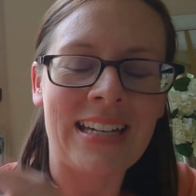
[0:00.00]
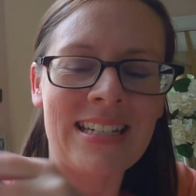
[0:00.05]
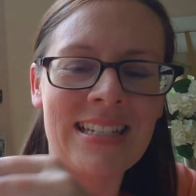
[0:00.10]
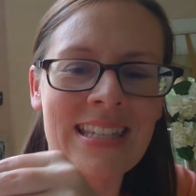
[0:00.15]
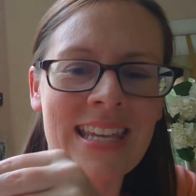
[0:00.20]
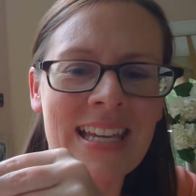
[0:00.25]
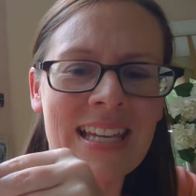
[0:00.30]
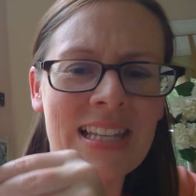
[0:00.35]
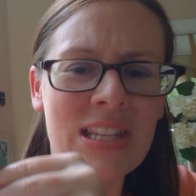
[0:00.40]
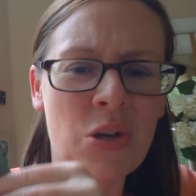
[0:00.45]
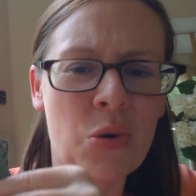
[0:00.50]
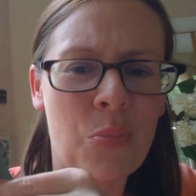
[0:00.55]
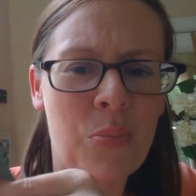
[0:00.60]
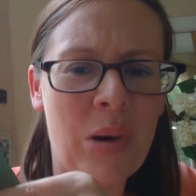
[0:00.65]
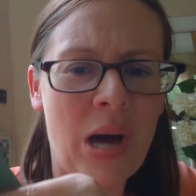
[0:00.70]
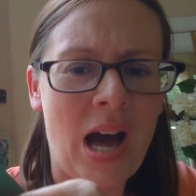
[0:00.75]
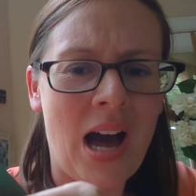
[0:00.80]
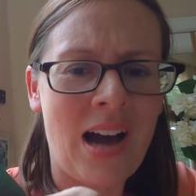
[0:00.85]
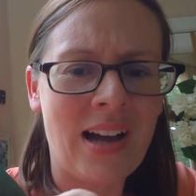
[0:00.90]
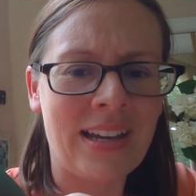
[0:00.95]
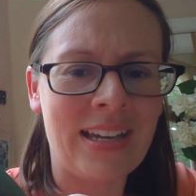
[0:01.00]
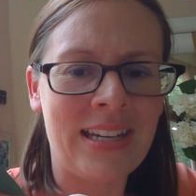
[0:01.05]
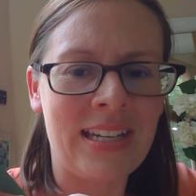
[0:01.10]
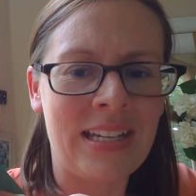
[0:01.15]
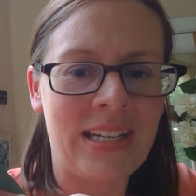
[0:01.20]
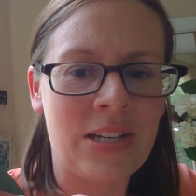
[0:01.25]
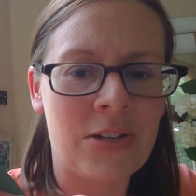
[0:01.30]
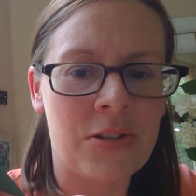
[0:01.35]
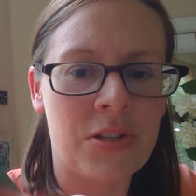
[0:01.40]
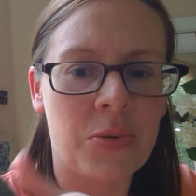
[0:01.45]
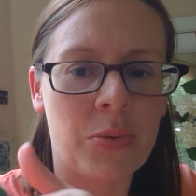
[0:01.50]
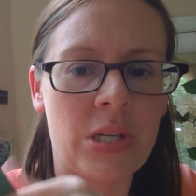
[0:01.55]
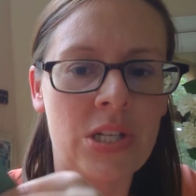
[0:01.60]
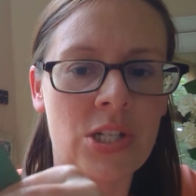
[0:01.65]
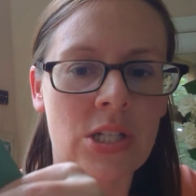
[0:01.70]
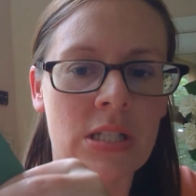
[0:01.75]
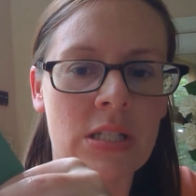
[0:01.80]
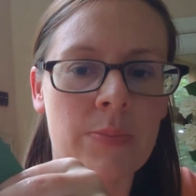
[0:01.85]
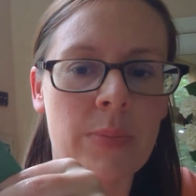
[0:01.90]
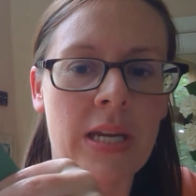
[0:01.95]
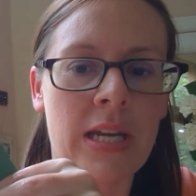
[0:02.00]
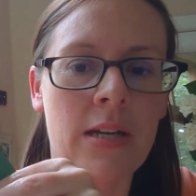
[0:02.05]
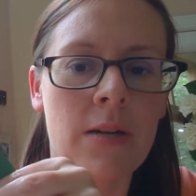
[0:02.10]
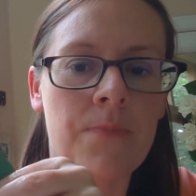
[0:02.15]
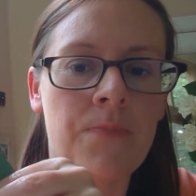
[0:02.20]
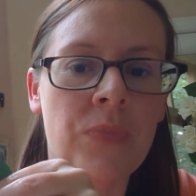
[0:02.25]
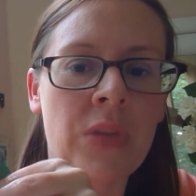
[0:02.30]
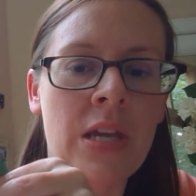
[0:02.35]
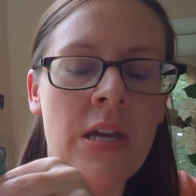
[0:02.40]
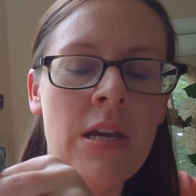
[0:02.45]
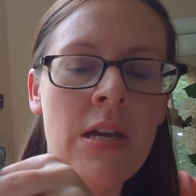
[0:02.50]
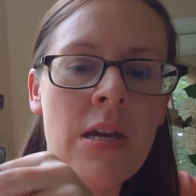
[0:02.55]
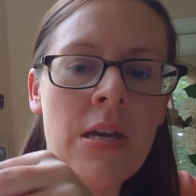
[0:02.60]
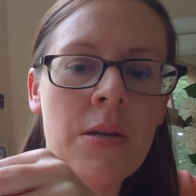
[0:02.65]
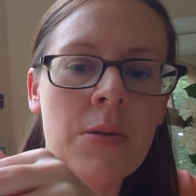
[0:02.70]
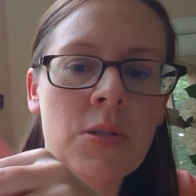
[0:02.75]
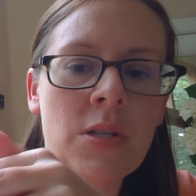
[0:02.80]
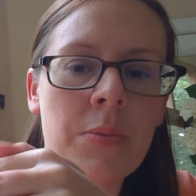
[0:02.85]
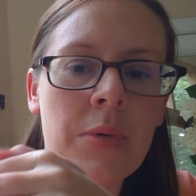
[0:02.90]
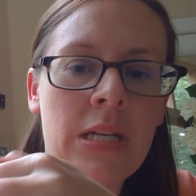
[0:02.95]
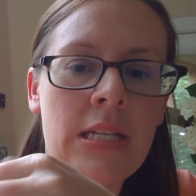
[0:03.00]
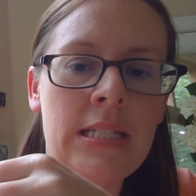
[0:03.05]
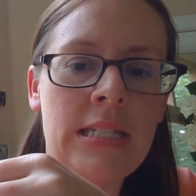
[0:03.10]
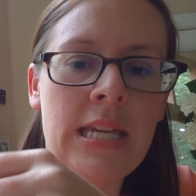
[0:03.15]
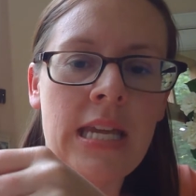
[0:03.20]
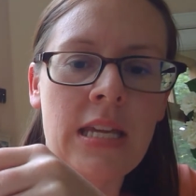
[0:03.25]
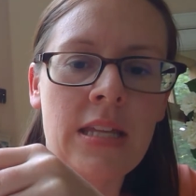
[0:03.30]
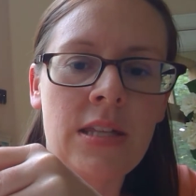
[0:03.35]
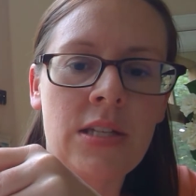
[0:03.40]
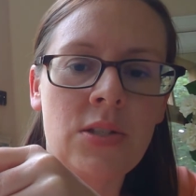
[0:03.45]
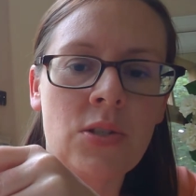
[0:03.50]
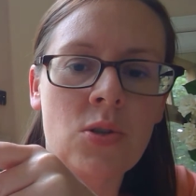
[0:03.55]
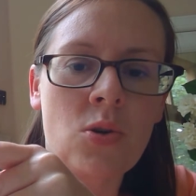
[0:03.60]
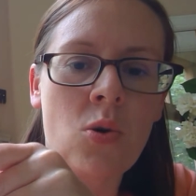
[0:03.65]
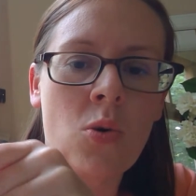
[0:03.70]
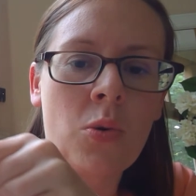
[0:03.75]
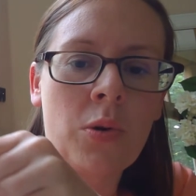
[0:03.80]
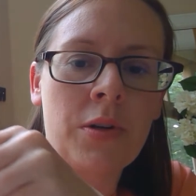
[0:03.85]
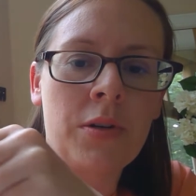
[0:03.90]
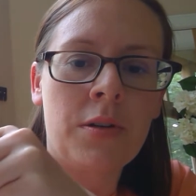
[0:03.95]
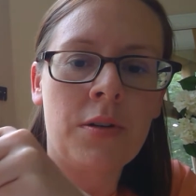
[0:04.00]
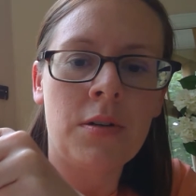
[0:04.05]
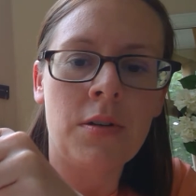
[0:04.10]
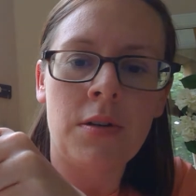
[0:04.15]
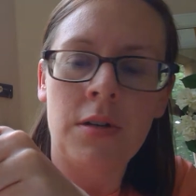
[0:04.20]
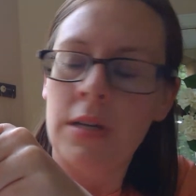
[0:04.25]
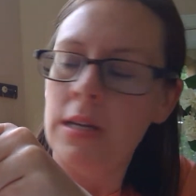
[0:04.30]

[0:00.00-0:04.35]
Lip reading: It's like a little pocket in here that we just made. So I'm going to take this corner